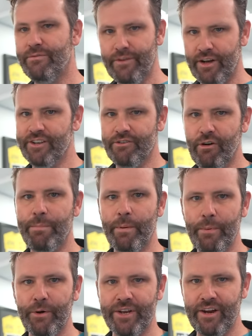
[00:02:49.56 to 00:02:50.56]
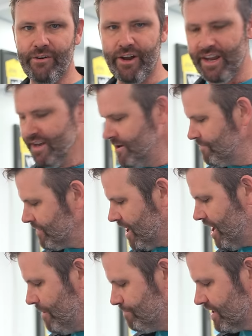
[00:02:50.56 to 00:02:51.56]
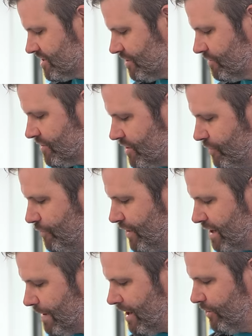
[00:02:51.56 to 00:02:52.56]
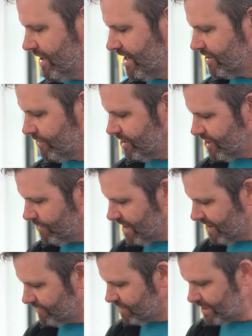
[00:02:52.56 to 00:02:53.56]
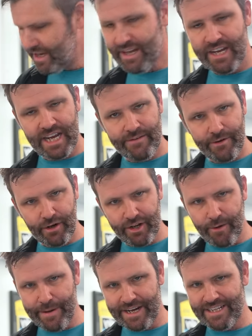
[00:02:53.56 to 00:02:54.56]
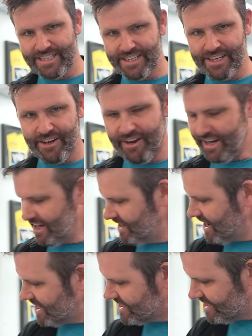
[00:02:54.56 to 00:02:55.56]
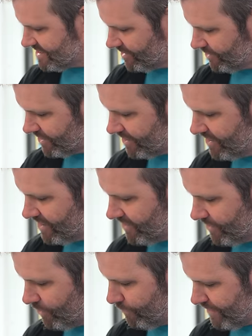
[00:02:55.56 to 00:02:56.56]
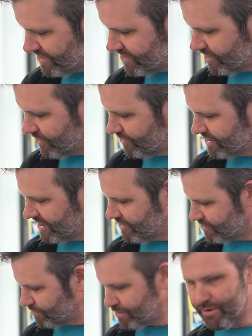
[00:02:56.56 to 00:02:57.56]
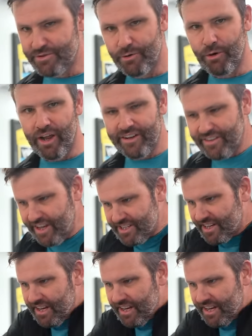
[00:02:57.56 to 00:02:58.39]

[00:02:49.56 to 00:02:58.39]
feel in your upper body, all right? So do think about hood angle. You don't have to be, if you go back into the 1980s and look at the old-fashioned continental pros, all like this,